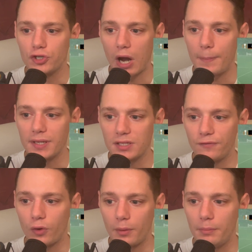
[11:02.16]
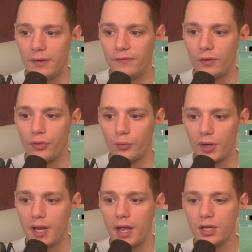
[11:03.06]
dropping to form a midfield
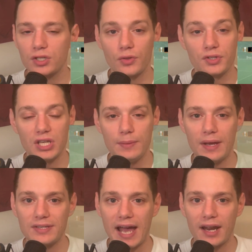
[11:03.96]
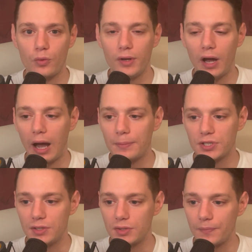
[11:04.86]
3 so the team has adequate
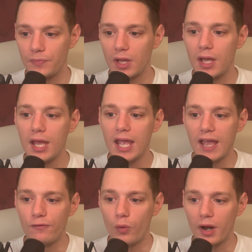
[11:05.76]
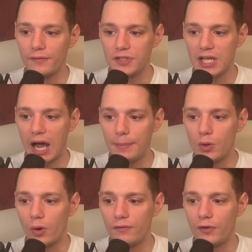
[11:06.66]
options. If one of Diaby
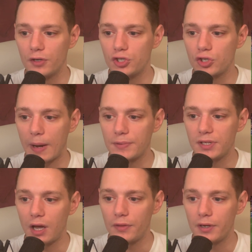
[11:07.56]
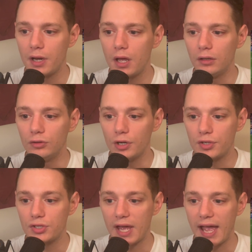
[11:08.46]
or Wirtz drops, the other
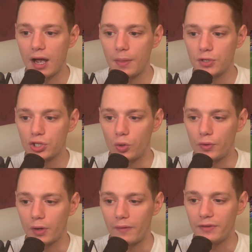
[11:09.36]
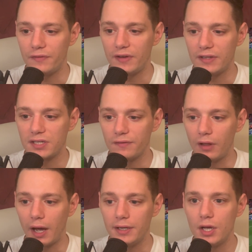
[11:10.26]
looks to hang on the shoulder of the defensive
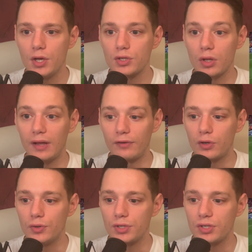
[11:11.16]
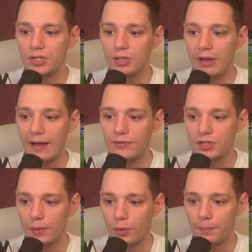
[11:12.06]
line, so Leverkusen still have
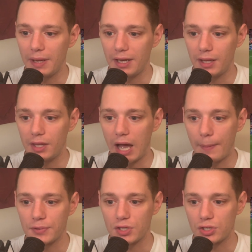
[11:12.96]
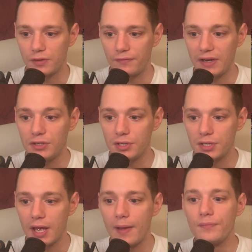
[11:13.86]
someone pinning the opposition defenders.
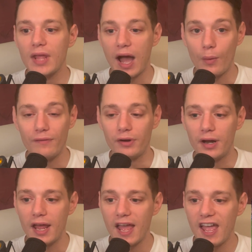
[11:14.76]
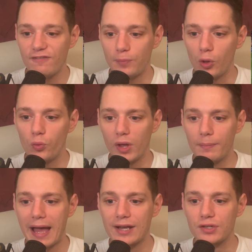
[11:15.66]
However, if both
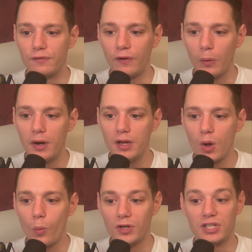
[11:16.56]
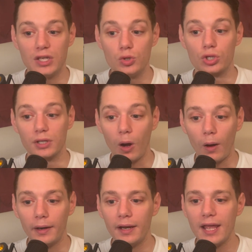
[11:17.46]
wingbacks are forward, which they usually
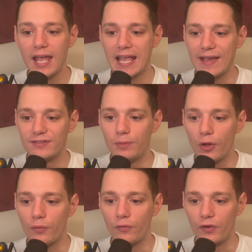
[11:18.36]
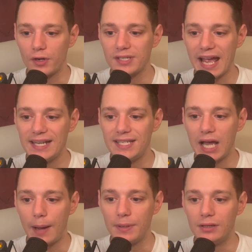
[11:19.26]
are, it gives both Wirtz and
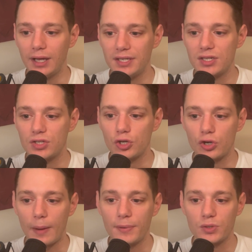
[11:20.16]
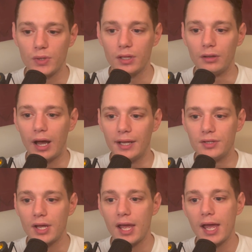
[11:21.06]
Diaby license to drop between the lines,
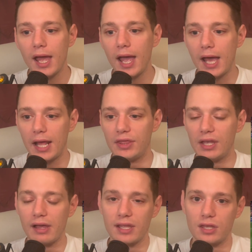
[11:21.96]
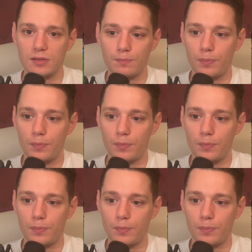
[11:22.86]
and I think like this